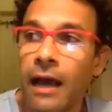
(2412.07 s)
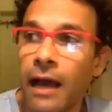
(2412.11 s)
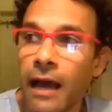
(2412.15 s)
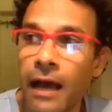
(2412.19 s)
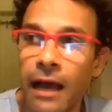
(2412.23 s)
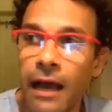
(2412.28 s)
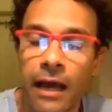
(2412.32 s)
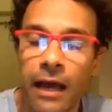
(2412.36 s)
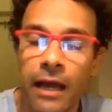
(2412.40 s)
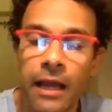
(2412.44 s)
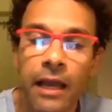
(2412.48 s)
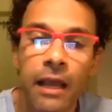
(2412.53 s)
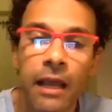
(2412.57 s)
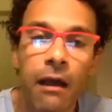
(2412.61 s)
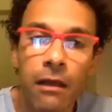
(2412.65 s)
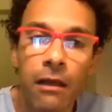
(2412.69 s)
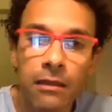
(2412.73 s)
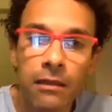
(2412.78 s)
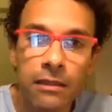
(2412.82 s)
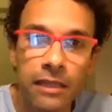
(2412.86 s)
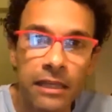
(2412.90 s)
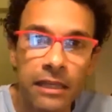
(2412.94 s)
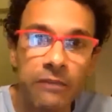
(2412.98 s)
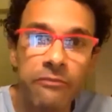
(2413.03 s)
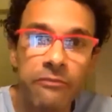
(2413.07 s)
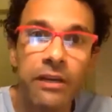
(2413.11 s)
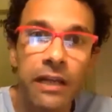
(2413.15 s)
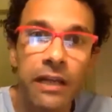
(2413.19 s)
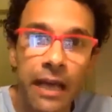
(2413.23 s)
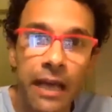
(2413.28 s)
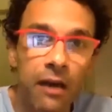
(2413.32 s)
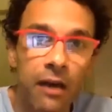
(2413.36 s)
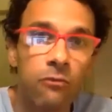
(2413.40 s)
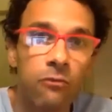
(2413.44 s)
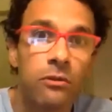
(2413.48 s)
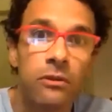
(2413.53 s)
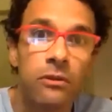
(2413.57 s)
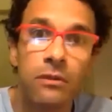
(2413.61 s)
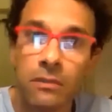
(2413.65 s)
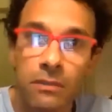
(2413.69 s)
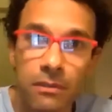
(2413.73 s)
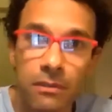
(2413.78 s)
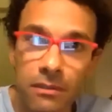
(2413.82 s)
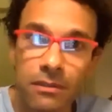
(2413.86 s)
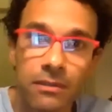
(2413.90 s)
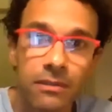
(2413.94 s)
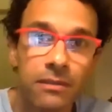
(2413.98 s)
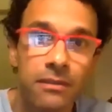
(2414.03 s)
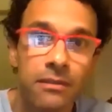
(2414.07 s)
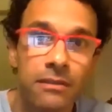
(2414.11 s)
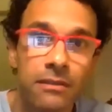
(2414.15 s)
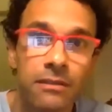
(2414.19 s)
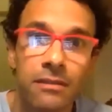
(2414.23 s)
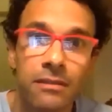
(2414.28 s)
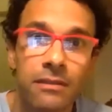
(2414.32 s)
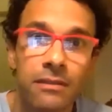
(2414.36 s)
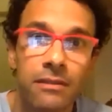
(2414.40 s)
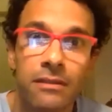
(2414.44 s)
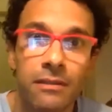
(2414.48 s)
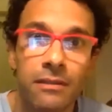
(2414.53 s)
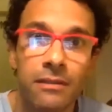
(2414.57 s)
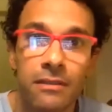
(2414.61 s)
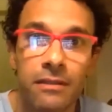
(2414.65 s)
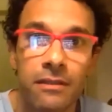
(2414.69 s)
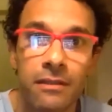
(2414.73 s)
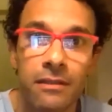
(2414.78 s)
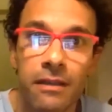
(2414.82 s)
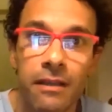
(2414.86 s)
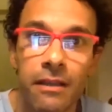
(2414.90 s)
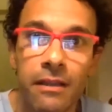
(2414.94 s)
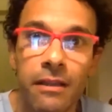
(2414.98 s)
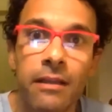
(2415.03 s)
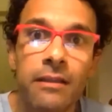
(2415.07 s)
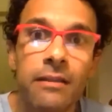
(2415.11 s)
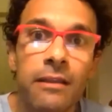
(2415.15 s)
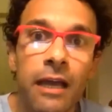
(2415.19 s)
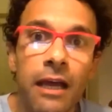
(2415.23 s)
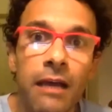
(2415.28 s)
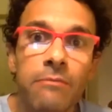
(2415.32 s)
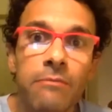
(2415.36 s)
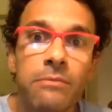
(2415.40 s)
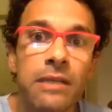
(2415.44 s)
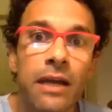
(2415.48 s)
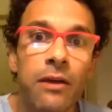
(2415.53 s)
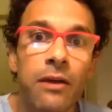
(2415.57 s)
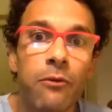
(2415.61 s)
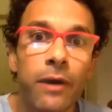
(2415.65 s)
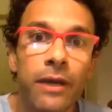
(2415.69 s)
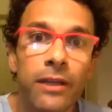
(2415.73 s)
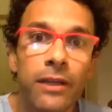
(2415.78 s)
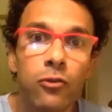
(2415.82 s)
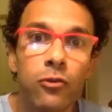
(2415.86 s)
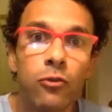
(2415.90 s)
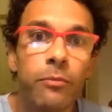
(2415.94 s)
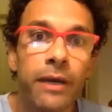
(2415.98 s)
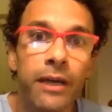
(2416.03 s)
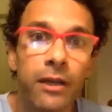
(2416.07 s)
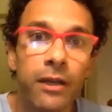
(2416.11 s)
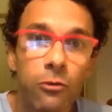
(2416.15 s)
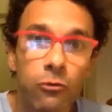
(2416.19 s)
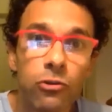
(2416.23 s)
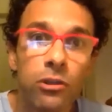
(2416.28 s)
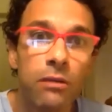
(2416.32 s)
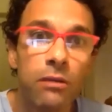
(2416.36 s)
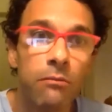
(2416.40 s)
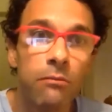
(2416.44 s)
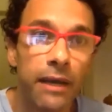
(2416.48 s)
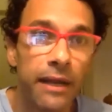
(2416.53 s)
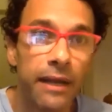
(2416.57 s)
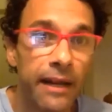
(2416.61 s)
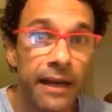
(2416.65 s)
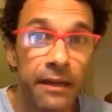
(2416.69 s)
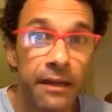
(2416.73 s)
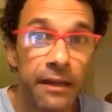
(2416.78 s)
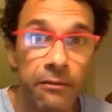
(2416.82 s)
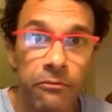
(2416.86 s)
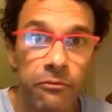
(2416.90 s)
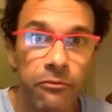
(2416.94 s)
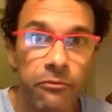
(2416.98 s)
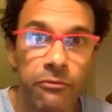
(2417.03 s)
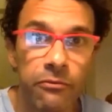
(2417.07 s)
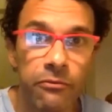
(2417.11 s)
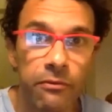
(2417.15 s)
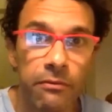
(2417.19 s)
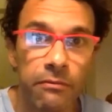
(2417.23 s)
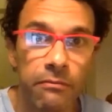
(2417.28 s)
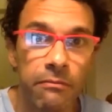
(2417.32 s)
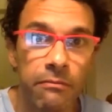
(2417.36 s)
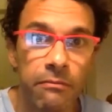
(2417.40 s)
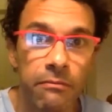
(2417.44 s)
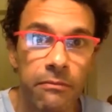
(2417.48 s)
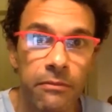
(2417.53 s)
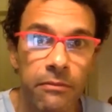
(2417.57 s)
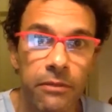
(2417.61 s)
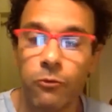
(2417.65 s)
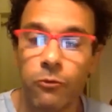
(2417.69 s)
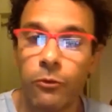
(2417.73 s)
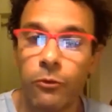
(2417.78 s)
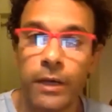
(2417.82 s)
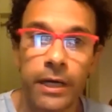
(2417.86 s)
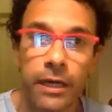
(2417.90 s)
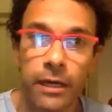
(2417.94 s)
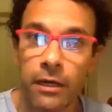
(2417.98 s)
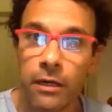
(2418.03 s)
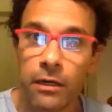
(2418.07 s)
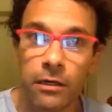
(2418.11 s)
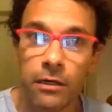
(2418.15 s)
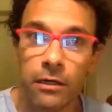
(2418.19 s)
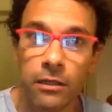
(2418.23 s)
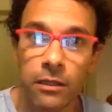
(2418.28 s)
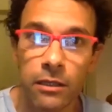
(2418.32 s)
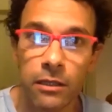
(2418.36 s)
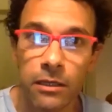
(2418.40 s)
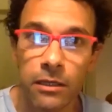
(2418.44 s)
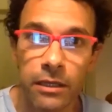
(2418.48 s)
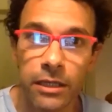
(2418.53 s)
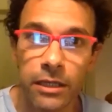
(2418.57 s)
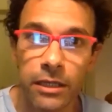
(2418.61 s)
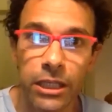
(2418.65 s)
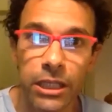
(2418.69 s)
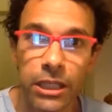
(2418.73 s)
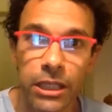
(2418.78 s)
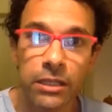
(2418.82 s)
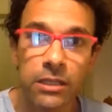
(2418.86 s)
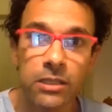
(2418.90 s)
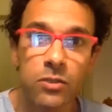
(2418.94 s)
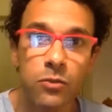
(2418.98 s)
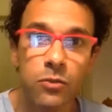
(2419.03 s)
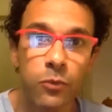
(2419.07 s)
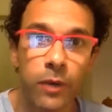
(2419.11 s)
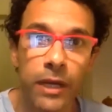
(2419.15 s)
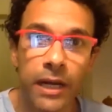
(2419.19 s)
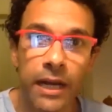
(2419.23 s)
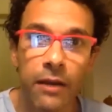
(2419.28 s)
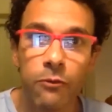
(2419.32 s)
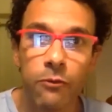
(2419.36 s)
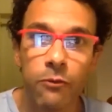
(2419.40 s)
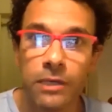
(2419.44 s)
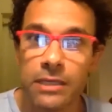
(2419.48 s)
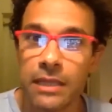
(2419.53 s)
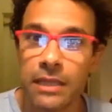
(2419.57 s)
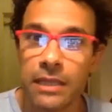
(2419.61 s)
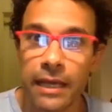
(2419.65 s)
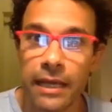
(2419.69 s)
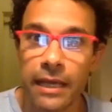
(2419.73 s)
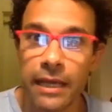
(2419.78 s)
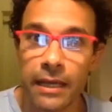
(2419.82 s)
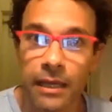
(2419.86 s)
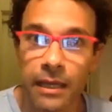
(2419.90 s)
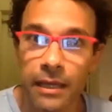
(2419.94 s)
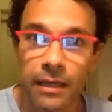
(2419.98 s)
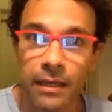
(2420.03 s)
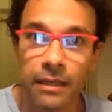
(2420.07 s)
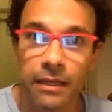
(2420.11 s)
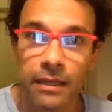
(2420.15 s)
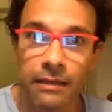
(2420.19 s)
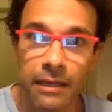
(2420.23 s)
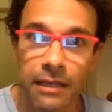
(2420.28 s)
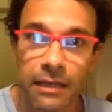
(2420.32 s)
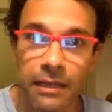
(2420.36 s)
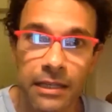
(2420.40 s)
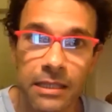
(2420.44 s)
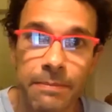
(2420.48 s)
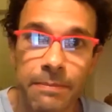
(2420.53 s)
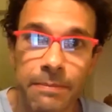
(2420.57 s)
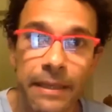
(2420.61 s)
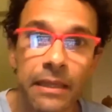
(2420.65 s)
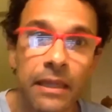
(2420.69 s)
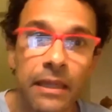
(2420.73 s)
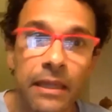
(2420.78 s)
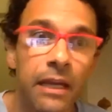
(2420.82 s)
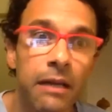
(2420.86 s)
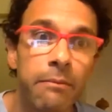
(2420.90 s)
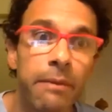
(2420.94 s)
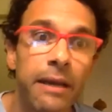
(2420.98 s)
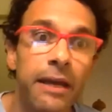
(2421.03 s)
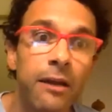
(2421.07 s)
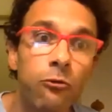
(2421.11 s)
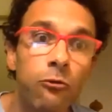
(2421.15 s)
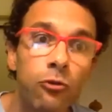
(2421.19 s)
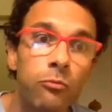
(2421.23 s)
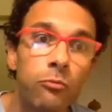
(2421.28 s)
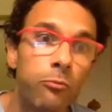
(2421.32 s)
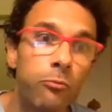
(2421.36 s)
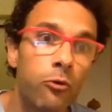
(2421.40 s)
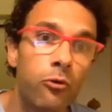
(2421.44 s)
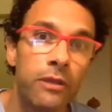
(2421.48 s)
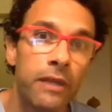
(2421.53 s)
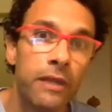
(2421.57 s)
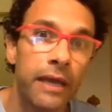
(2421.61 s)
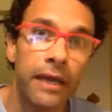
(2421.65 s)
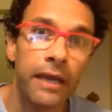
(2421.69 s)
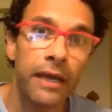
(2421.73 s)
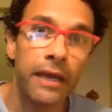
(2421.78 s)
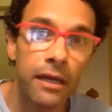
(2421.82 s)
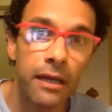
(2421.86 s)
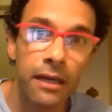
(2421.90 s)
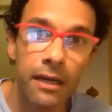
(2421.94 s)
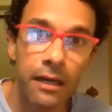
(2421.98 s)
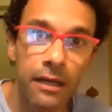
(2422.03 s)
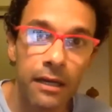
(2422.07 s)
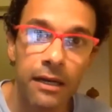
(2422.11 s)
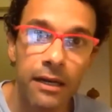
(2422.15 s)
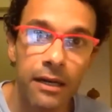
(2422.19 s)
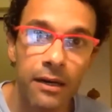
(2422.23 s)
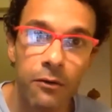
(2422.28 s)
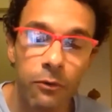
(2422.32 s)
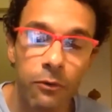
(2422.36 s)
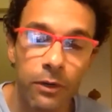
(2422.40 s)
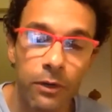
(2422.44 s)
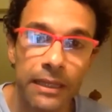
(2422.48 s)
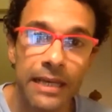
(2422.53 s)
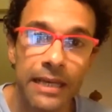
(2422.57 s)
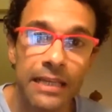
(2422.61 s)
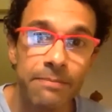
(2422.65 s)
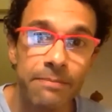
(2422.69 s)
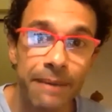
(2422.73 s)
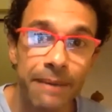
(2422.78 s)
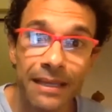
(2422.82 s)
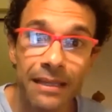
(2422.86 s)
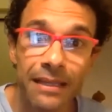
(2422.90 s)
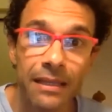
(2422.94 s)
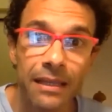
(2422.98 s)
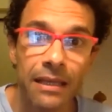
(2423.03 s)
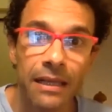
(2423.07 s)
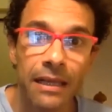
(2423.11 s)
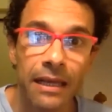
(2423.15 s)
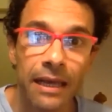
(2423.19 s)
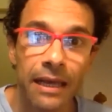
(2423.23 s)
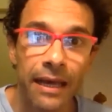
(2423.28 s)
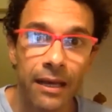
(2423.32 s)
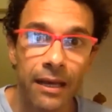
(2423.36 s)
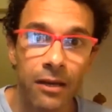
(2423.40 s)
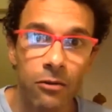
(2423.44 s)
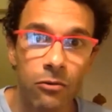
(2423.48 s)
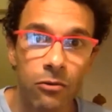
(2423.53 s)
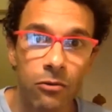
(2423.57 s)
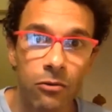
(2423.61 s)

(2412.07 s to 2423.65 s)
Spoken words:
I can't even count the times I went to Beirut in my life. There were years when I was like spending in Beirut more than what I spent in Cairo.